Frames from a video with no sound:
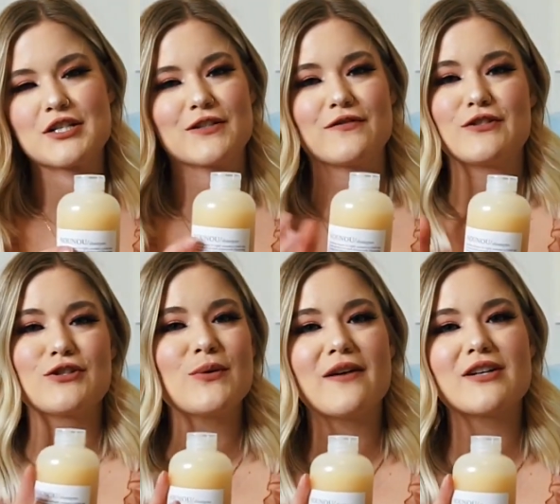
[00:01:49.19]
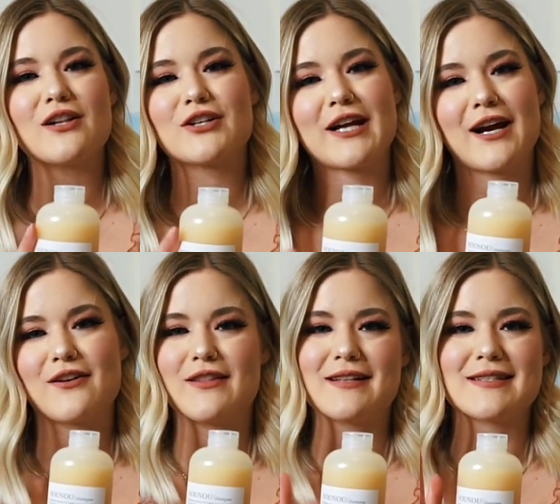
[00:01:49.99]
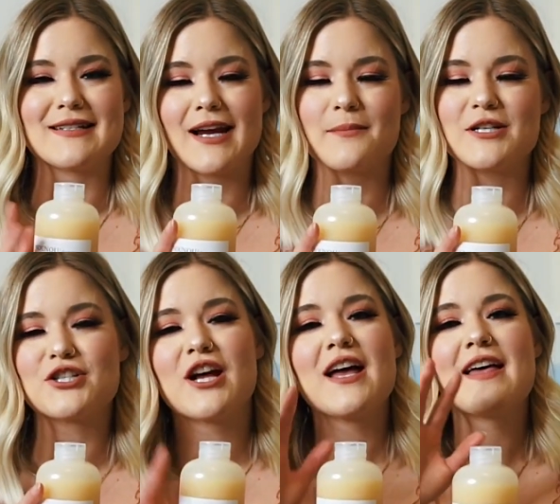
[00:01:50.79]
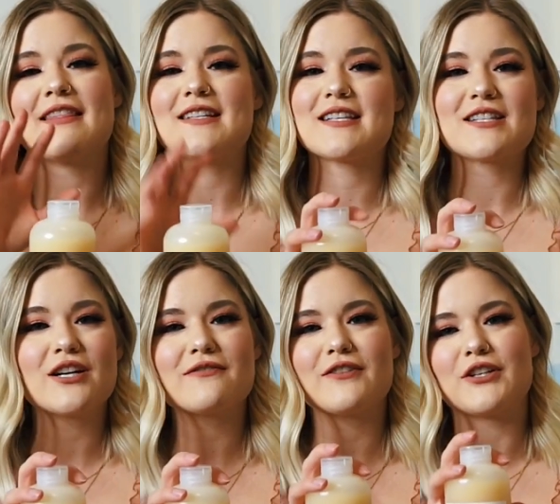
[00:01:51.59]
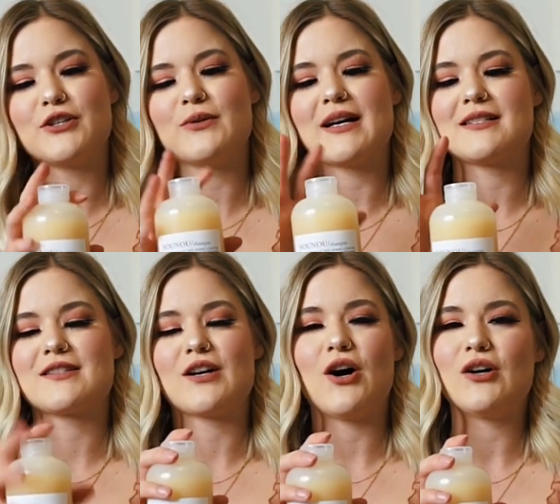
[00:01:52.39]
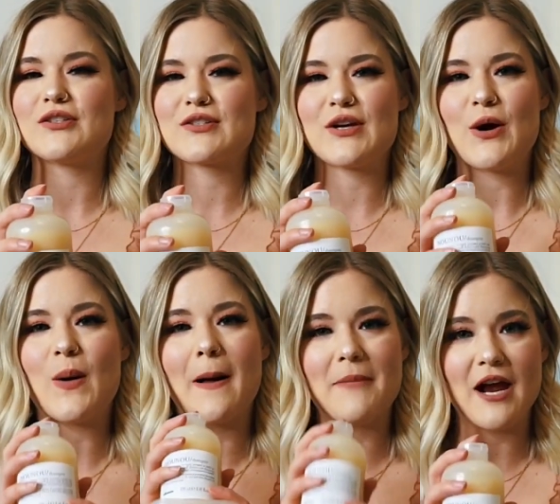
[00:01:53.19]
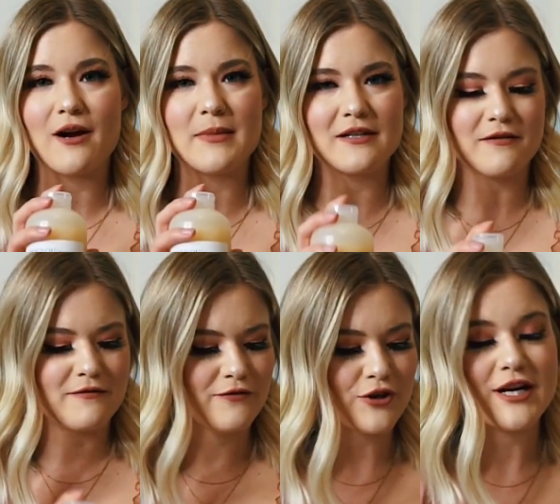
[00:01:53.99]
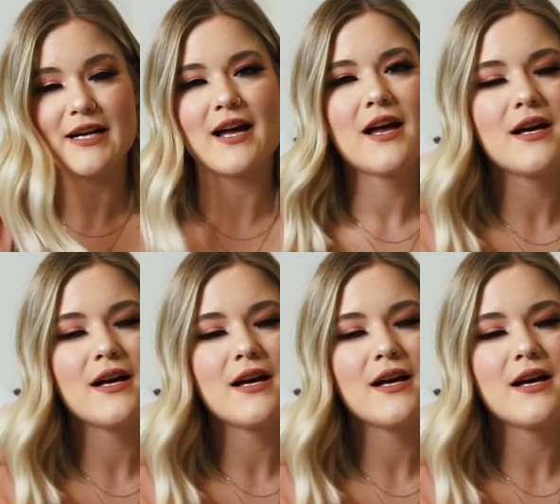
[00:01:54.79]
So if you do have colored hair that's damaged, this is good for you and it's also paraben free.